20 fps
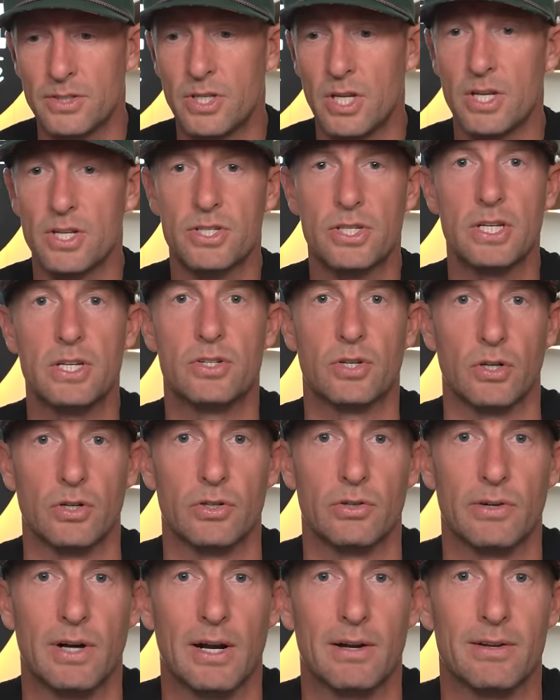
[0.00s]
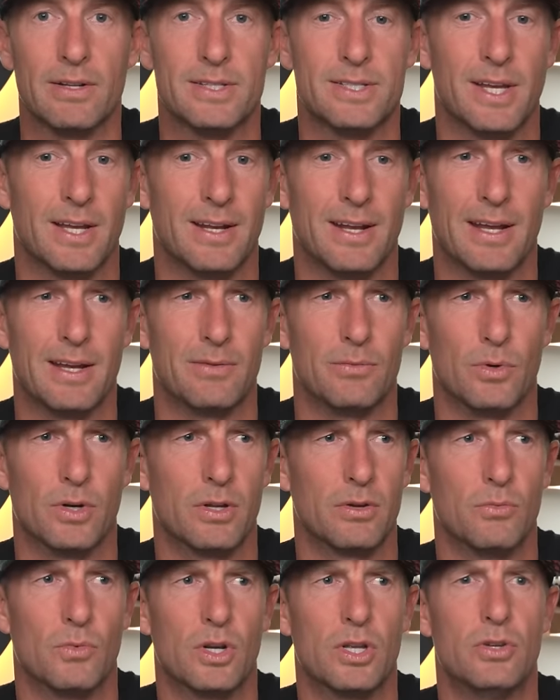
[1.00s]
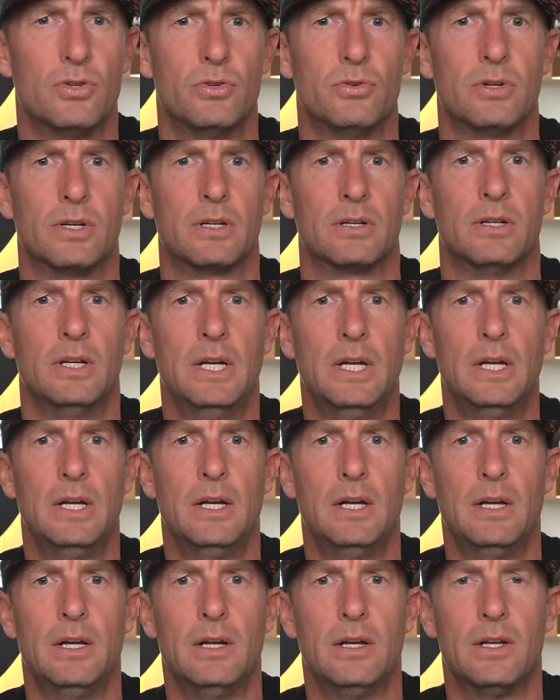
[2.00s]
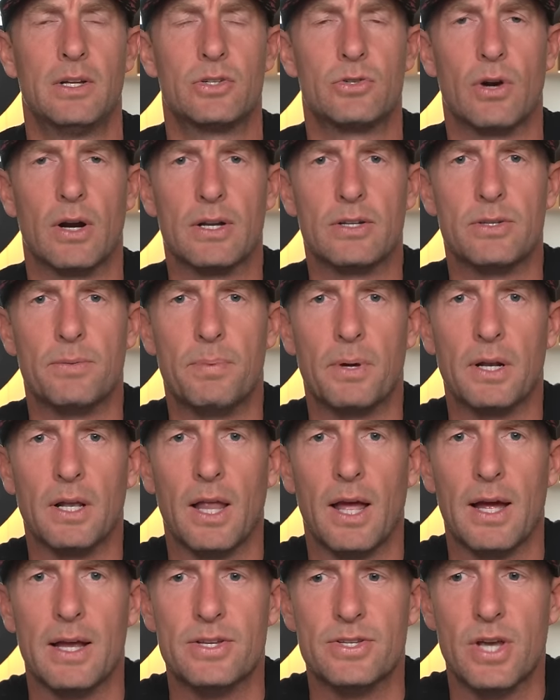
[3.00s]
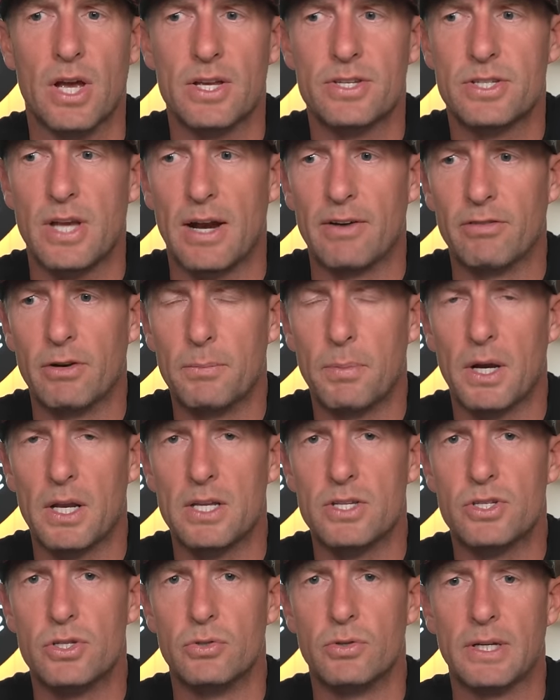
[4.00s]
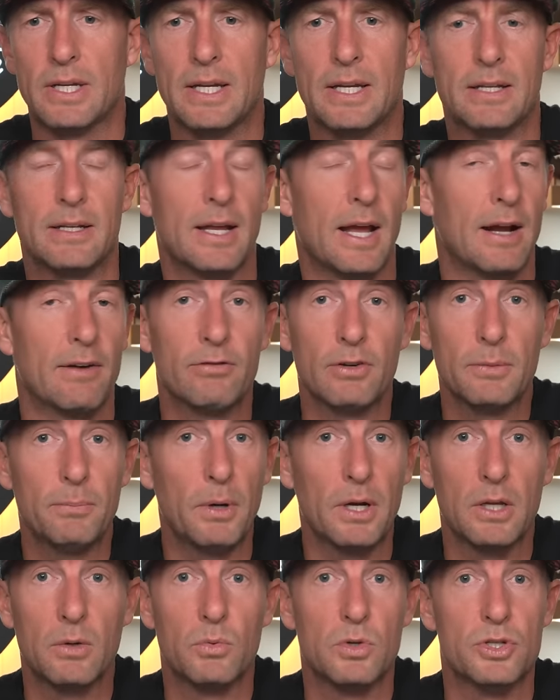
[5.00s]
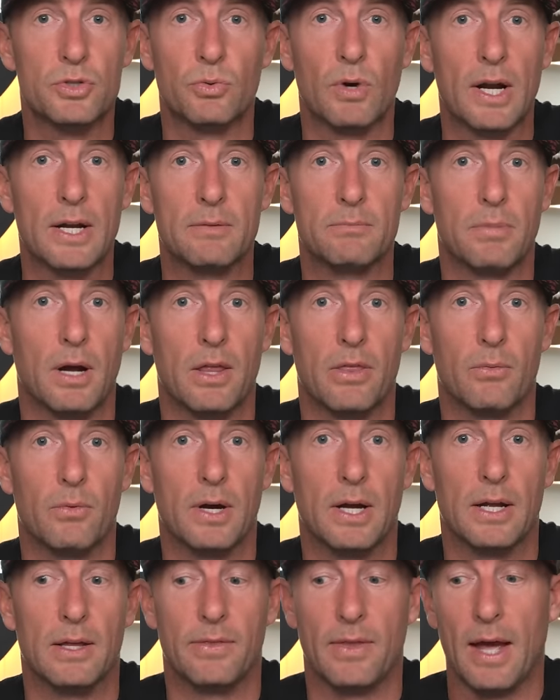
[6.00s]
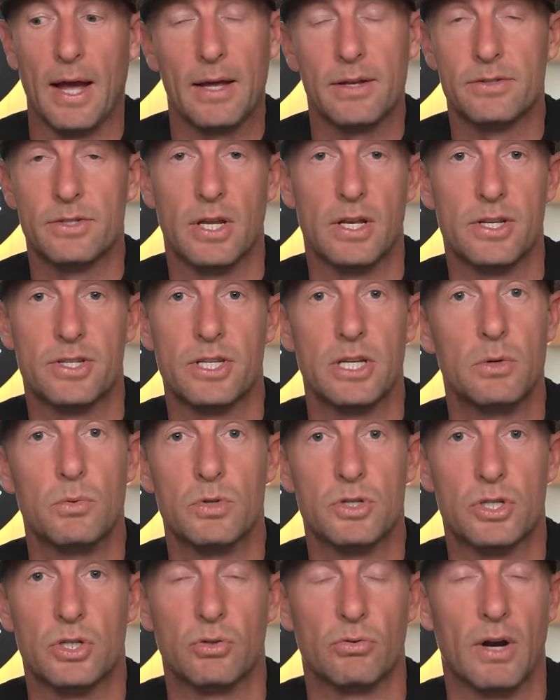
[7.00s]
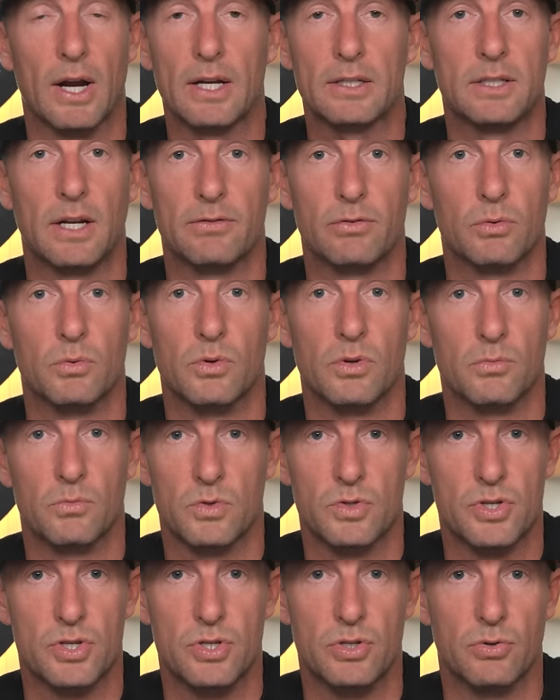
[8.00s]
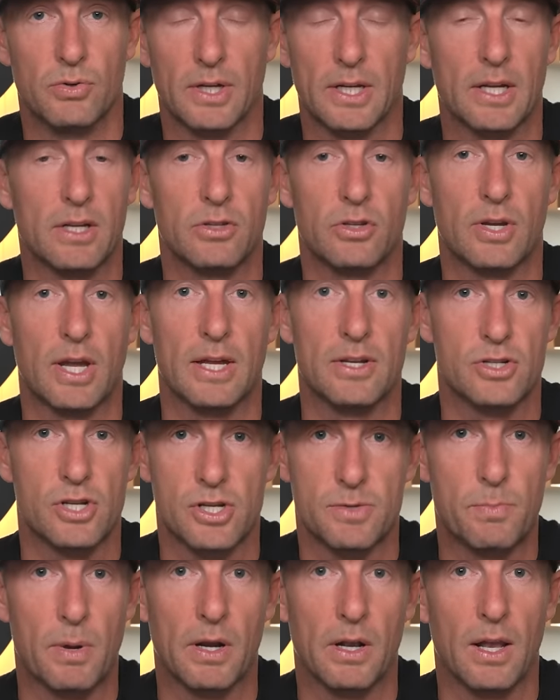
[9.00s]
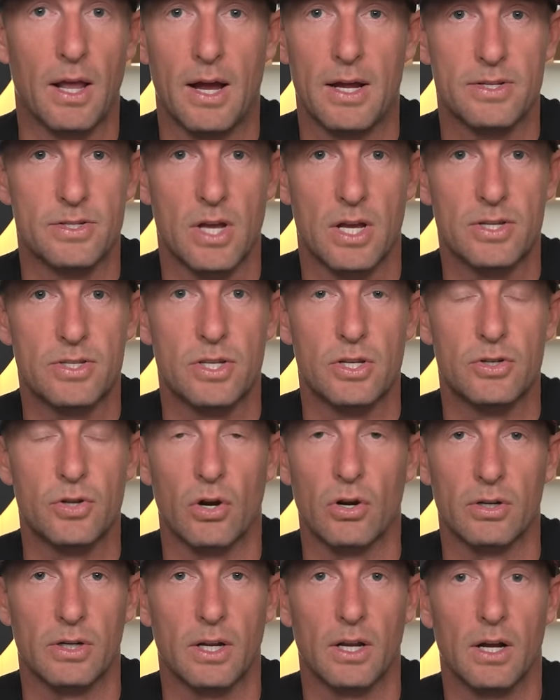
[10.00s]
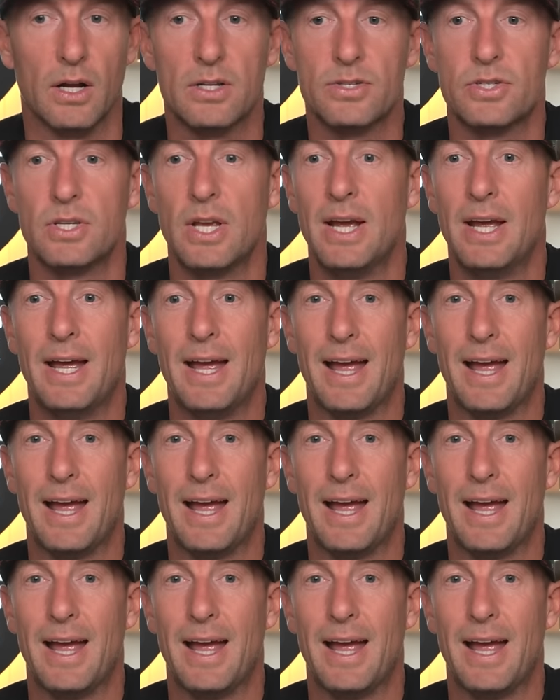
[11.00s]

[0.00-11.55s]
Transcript: Tennessee turned around and said, "Hey, what are, what are you doing?" Trying to penalize us. Everybody's doing it. Everybody was right, by the way, in that. Tennessee was correct. Everyone was doing it. You can't just penalize us and target us.